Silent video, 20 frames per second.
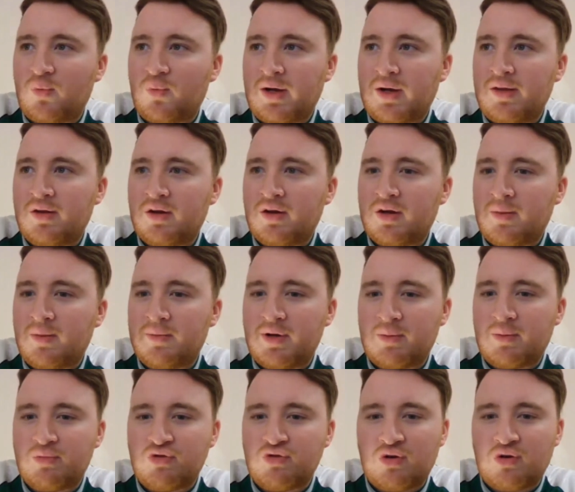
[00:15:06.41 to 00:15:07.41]
why they're coming
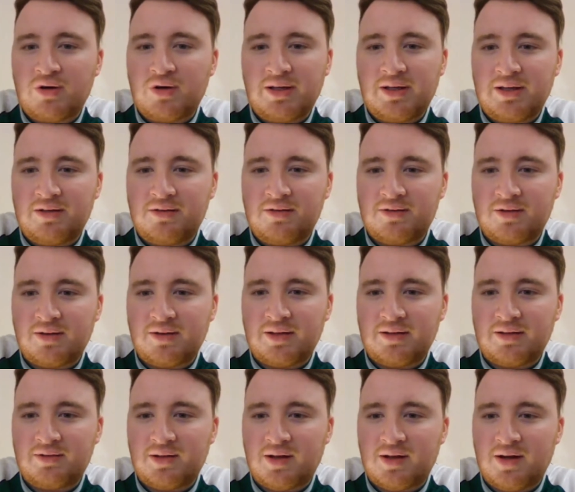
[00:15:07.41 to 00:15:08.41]
up short against the
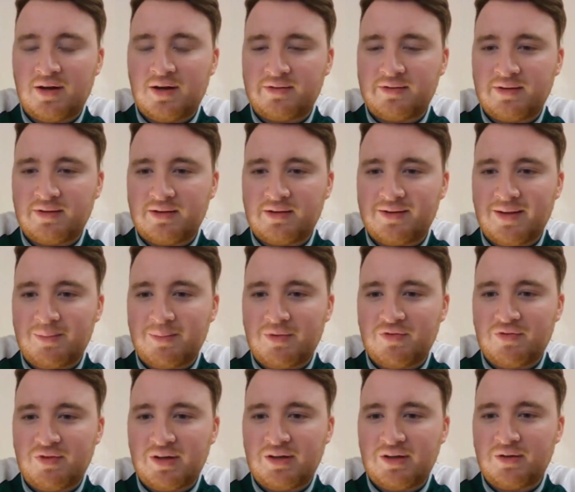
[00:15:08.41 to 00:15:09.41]
likes of Hearts in that semi
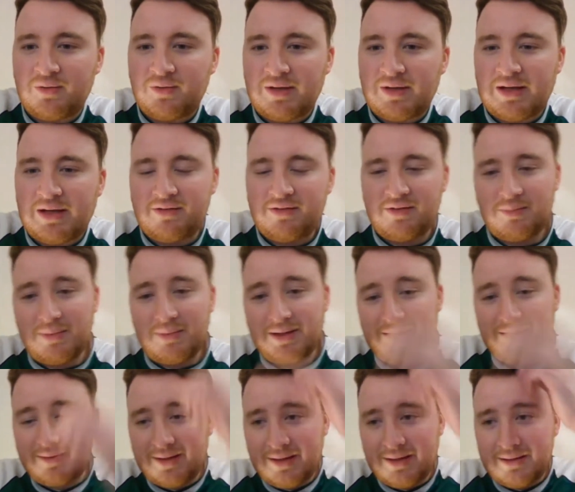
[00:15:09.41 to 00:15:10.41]
final. And that is it
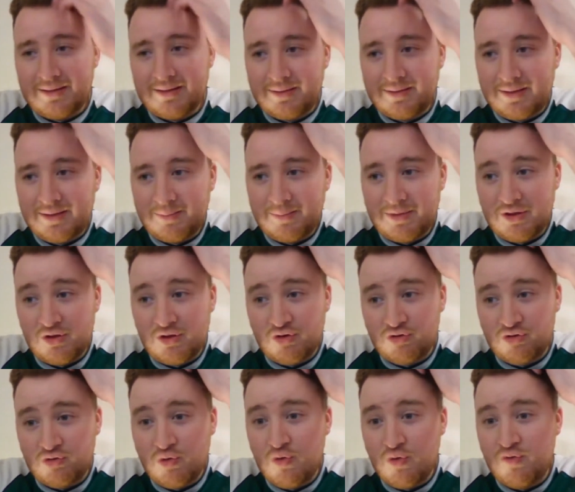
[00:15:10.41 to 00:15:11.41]
mentality. I mean,
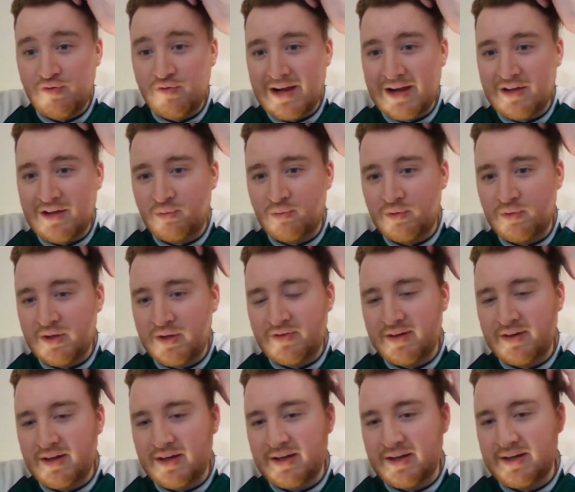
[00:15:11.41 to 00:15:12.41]
there's no fans. We'll
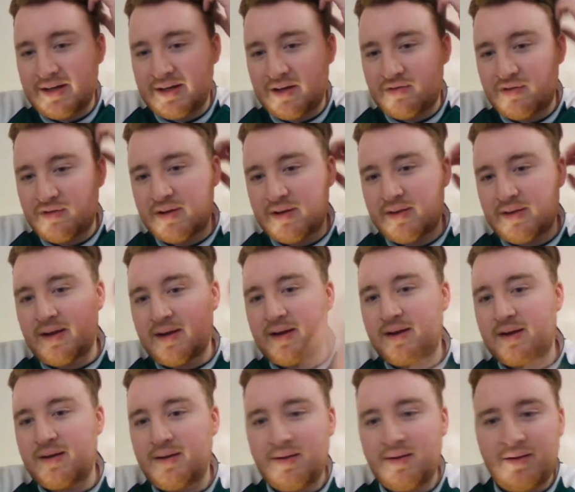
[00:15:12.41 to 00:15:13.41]
never get a greater run at
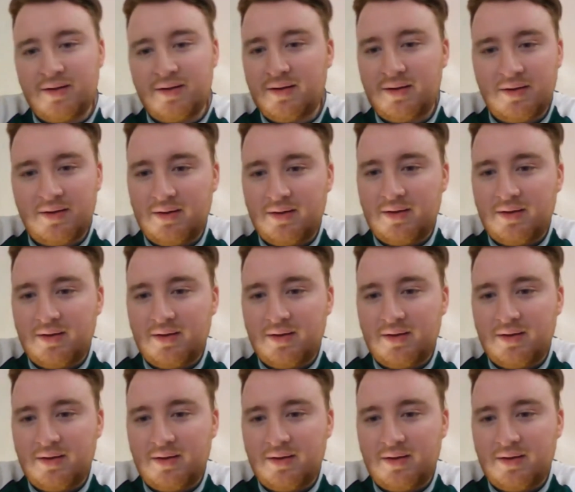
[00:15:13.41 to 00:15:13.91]
that. Aye